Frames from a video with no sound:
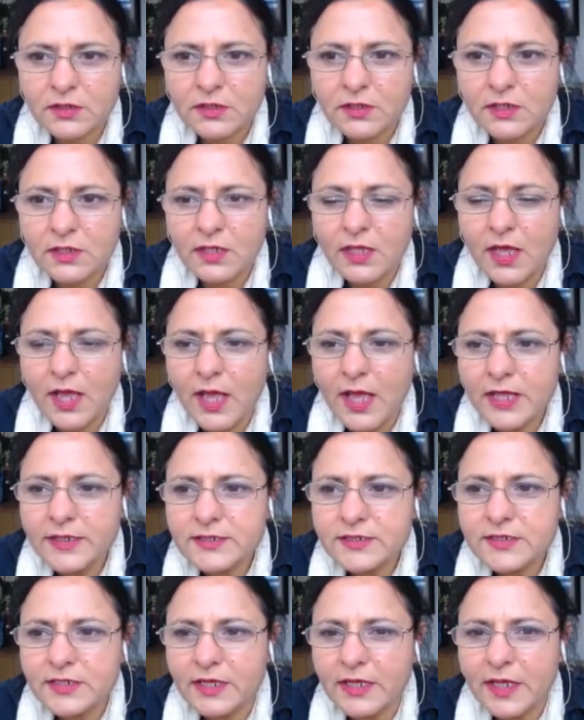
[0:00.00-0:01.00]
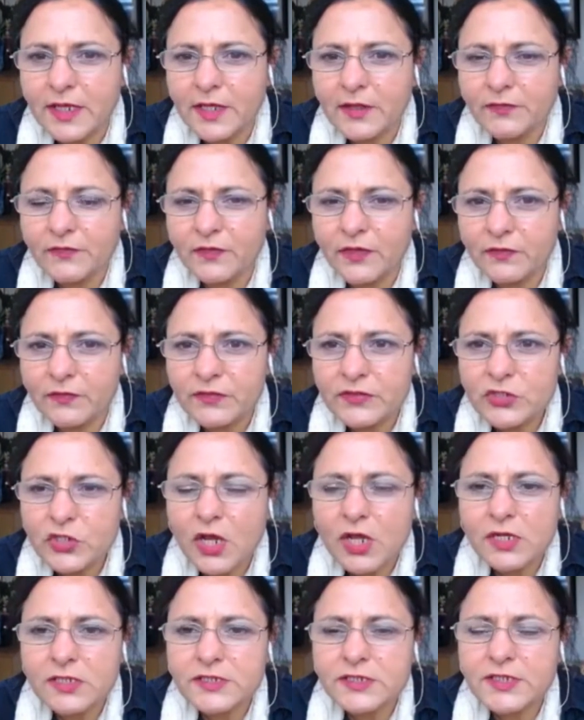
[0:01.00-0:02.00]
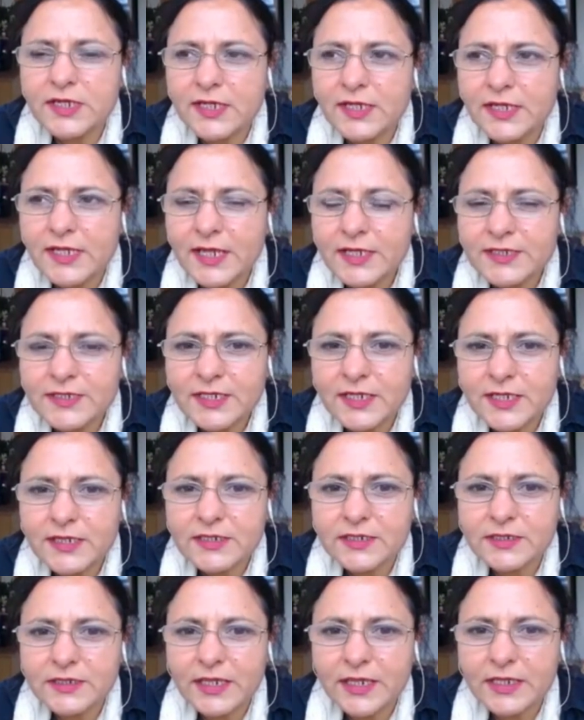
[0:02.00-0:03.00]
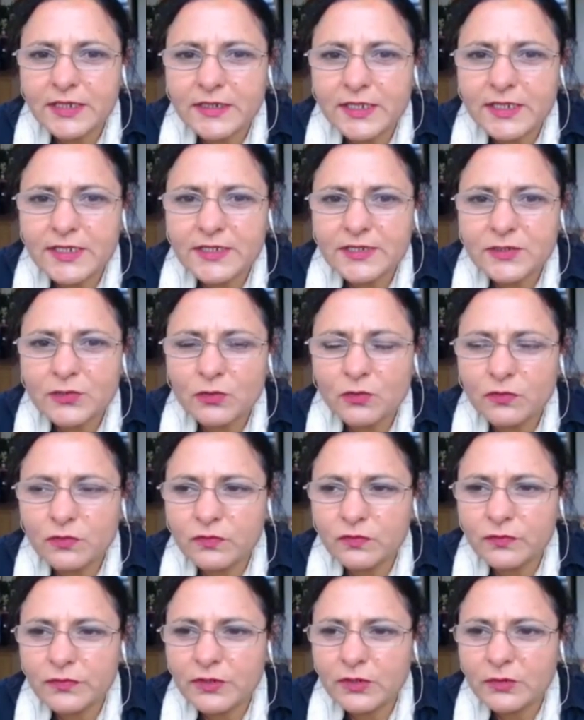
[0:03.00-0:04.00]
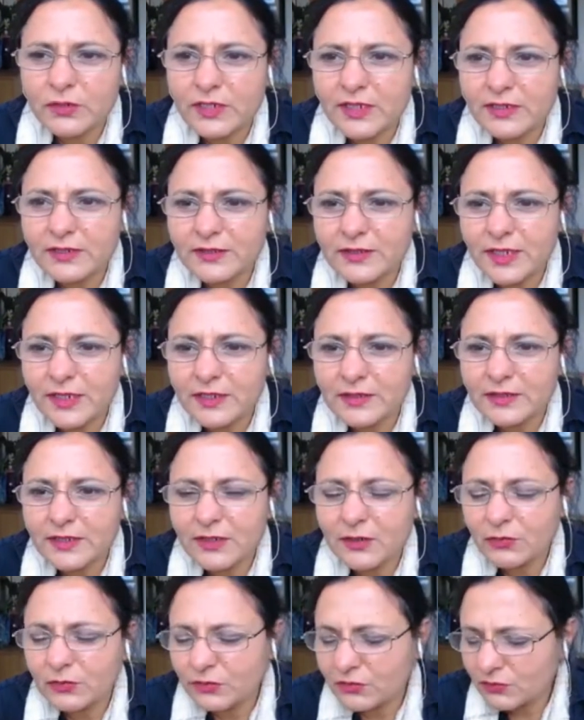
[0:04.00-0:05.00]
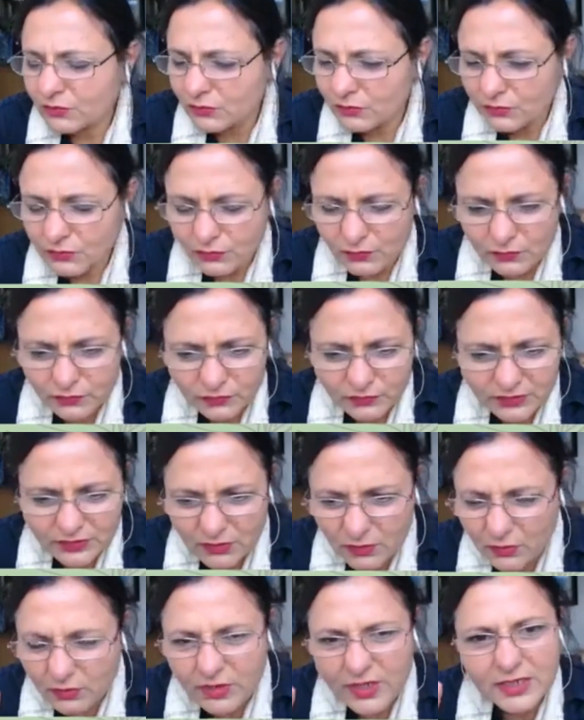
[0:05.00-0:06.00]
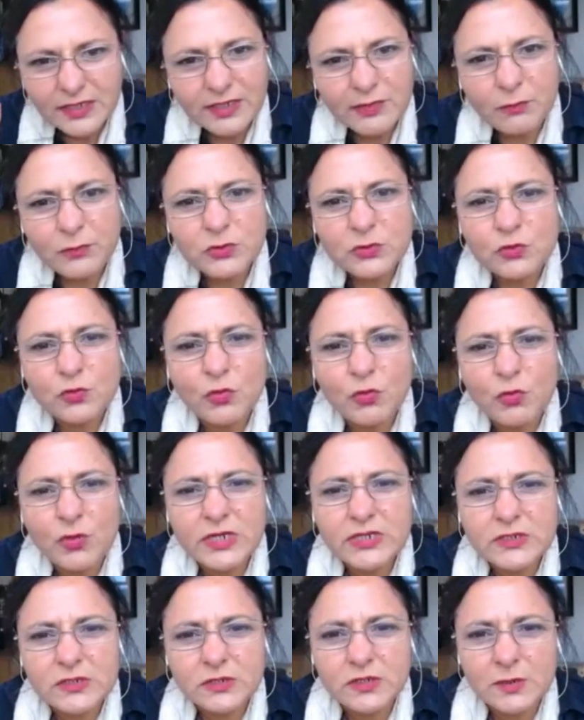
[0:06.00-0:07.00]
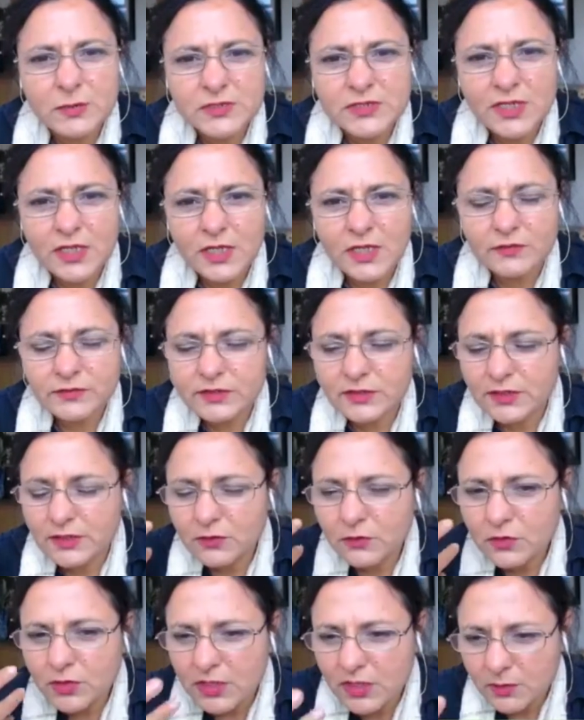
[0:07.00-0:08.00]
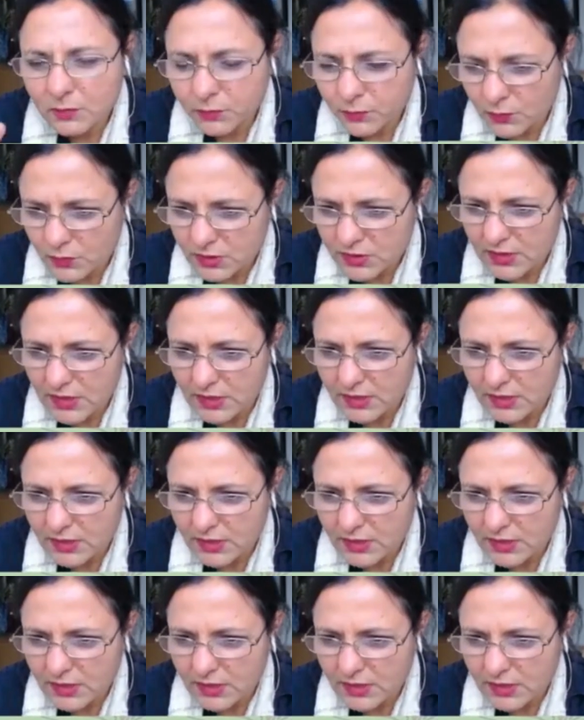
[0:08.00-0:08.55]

And if a child is neglected, they sort of, they sort of, okay, they withdraw into themselves and they don't keep pushing.